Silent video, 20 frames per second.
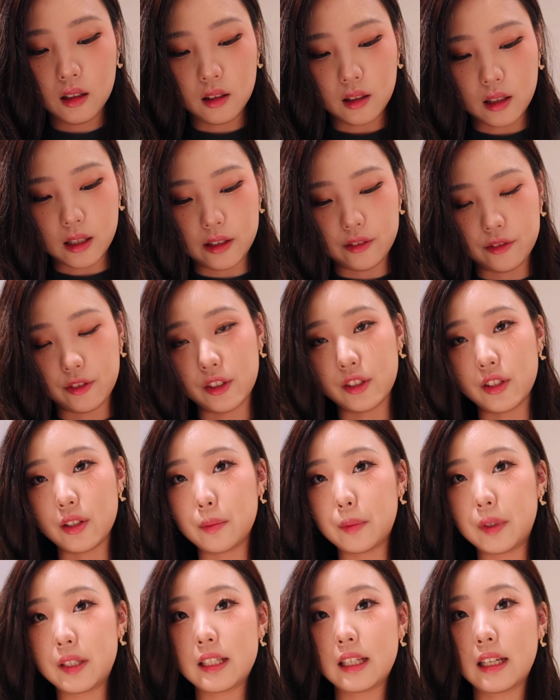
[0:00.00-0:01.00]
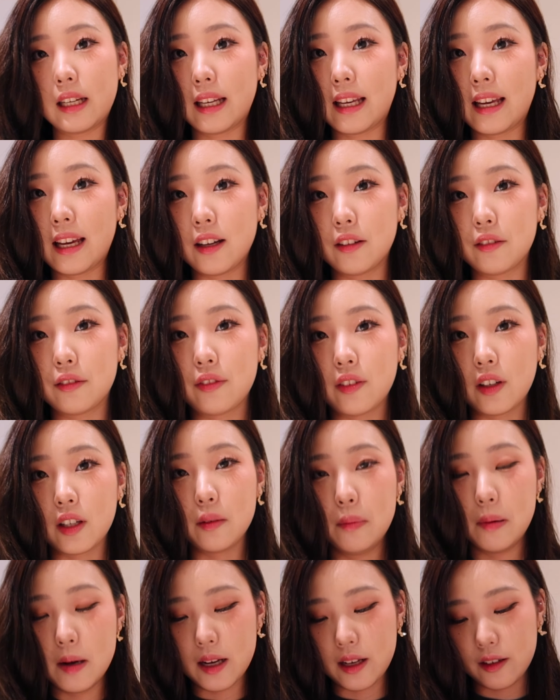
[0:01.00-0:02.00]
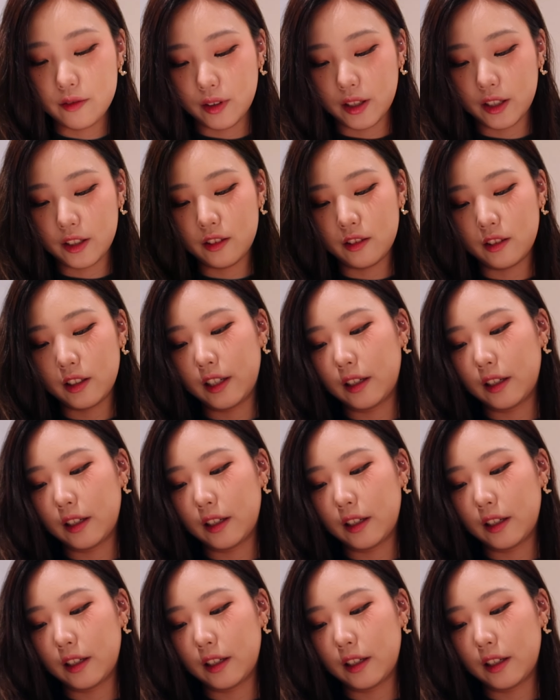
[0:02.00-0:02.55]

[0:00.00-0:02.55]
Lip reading: Okay, for some reason I can't find my regular